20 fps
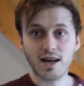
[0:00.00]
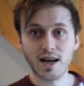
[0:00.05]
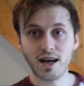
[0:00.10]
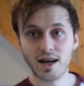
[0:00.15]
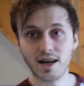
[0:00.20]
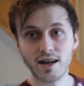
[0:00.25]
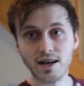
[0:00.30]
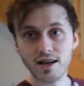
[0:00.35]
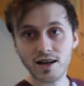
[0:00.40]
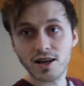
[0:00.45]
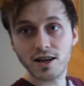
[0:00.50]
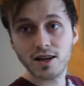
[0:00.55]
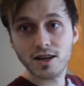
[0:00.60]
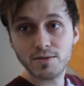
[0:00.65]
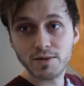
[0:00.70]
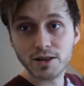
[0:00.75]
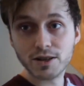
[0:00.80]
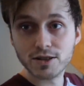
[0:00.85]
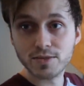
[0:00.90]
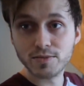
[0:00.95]
and
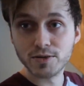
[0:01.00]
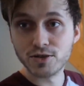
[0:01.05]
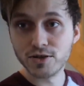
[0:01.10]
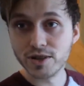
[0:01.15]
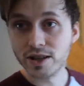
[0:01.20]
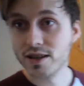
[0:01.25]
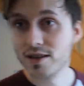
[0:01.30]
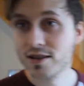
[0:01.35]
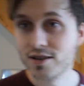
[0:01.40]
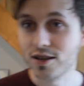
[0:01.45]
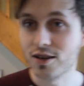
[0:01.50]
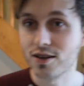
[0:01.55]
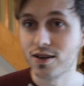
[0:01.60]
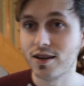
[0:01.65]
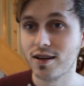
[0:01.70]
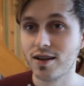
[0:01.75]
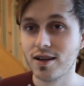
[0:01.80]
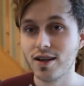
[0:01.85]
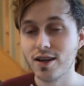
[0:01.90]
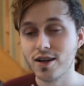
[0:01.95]
my Christmas tree. So,
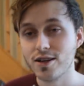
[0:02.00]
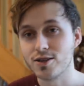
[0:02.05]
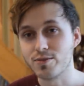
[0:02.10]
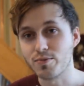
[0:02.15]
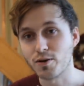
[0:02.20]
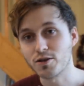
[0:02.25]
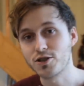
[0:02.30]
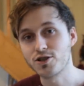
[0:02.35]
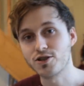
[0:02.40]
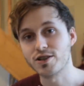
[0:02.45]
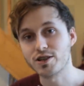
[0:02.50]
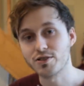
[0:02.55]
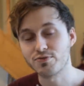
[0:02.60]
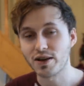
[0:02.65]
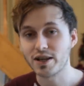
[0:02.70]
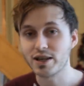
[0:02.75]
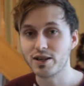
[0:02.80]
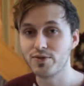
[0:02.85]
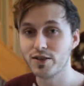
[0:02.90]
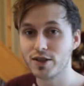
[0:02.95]
Debaucherous,
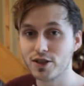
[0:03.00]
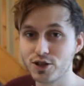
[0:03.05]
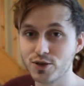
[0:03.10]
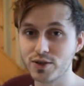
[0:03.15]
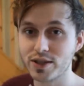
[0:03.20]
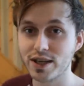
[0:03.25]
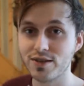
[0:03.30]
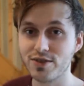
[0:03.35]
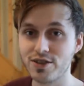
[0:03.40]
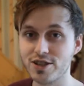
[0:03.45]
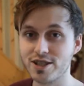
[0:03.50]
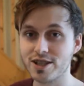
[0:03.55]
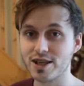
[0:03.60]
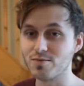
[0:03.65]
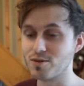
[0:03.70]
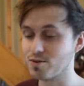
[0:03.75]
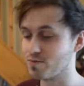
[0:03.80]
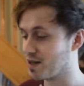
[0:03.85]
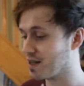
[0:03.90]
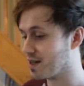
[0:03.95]
thank you for the two gifts you
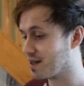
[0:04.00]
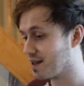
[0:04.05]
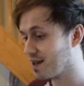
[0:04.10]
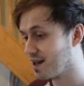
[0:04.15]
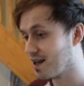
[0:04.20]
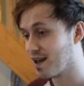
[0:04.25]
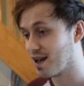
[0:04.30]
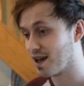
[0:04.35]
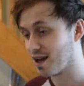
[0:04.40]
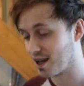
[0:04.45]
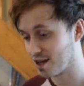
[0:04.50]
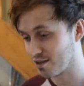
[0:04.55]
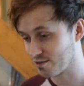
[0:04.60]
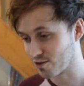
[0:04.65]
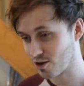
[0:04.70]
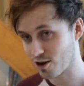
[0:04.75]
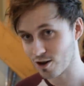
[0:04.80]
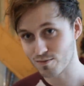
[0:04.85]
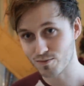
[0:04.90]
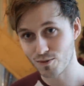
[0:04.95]
sent me, mate. I've
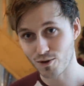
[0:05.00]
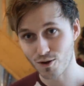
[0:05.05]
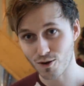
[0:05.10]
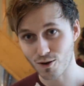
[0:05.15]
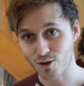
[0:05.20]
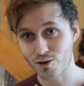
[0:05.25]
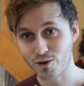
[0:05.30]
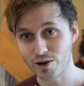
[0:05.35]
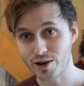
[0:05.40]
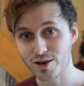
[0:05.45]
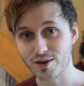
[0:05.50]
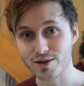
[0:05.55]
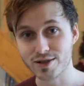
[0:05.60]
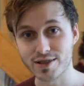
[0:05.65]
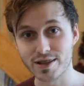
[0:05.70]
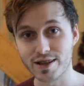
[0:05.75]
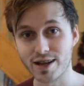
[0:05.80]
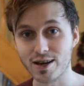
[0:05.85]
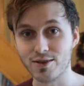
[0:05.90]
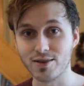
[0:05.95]
got more Oreos
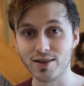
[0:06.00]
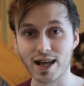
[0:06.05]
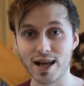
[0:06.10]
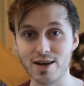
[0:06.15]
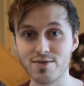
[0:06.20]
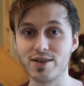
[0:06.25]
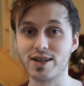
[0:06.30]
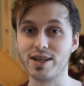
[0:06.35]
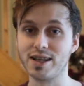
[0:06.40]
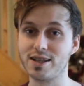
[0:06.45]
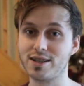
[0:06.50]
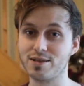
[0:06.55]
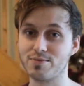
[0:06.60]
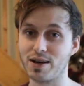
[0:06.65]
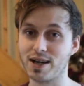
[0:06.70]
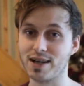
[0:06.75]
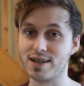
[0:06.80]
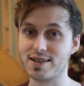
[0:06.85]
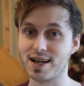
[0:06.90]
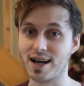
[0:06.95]
than I will ever eat in
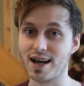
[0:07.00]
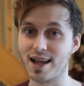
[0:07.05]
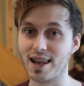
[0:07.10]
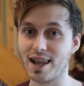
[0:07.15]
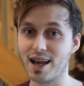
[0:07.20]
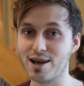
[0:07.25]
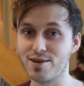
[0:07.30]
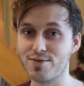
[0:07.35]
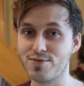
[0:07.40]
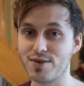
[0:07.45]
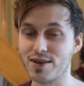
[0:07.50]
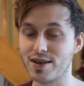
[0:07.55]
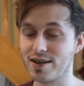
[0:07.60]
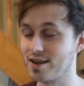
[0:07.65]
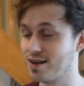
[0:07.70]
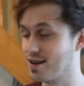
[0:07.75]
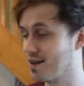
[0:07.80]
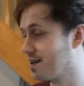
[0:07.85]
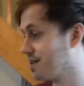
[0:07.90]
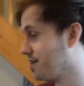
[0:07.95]
my entire life, and
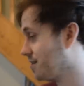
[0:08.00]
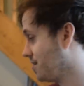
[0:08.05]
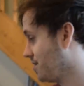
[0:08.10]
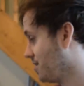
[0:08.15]
what